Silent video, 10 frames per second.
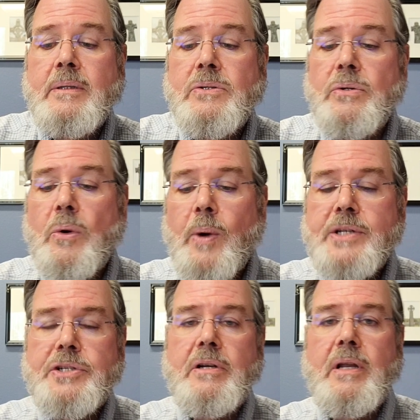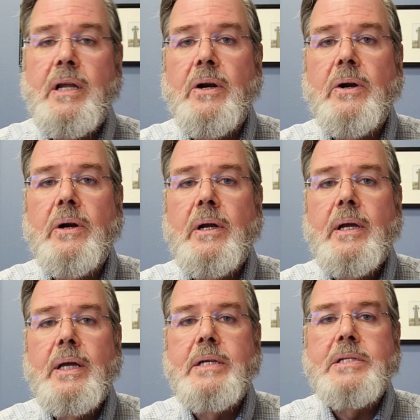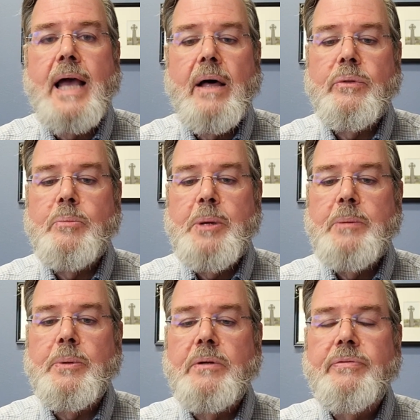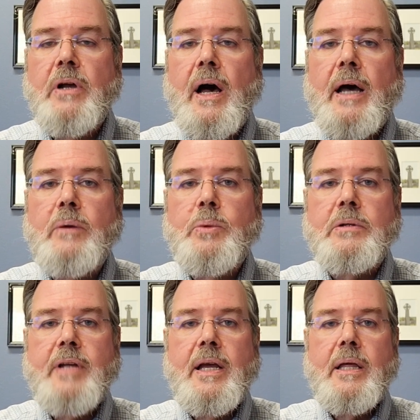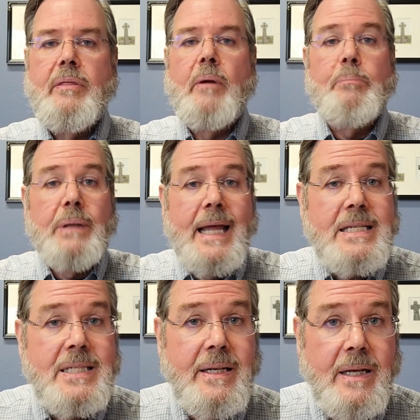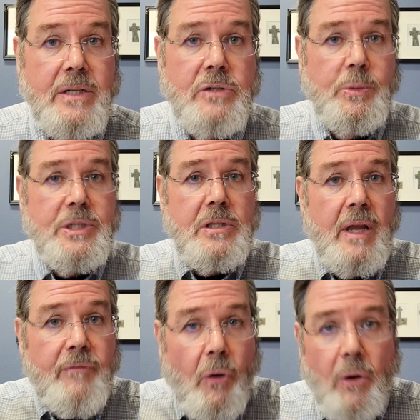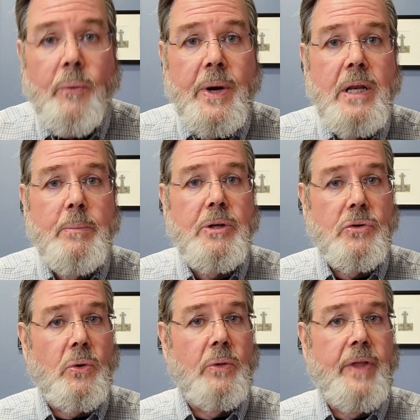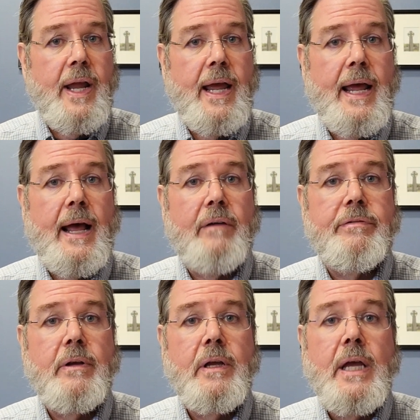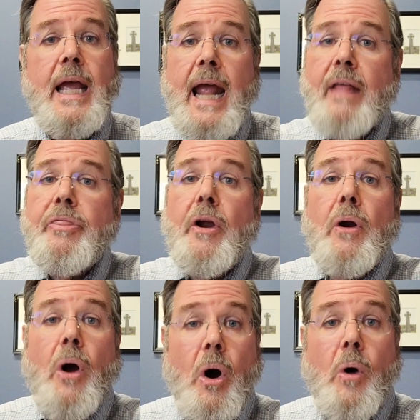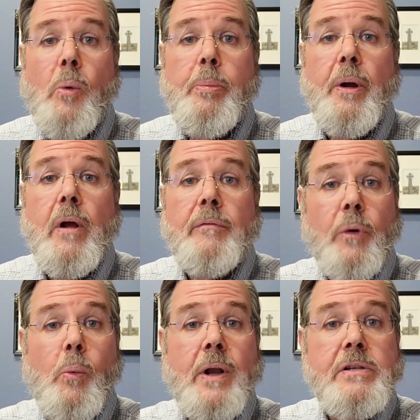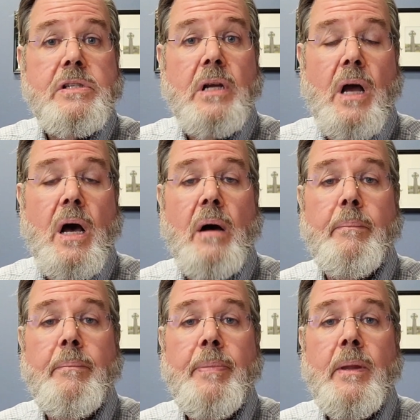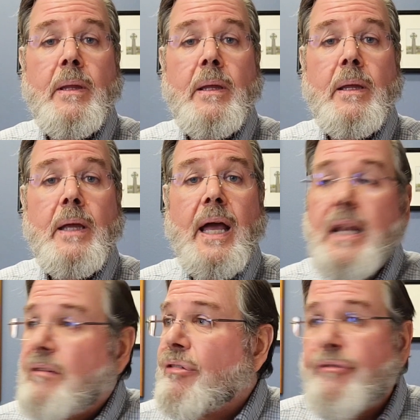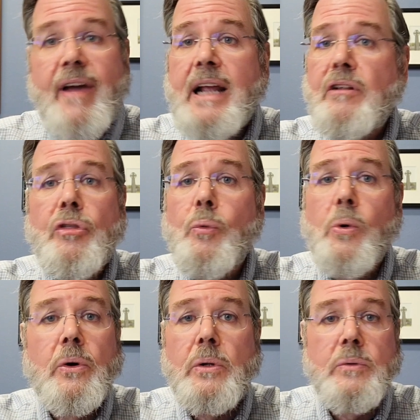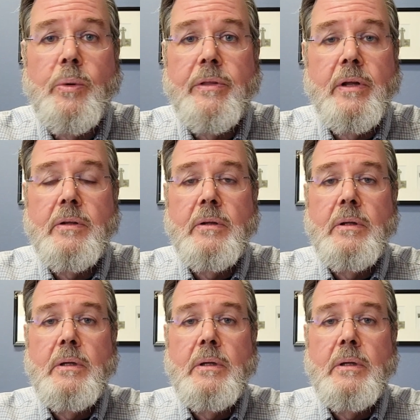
So the question here is how the people of God will take their blessedness, which they've already been told they have, and their hope for what is to come and infect the world with it,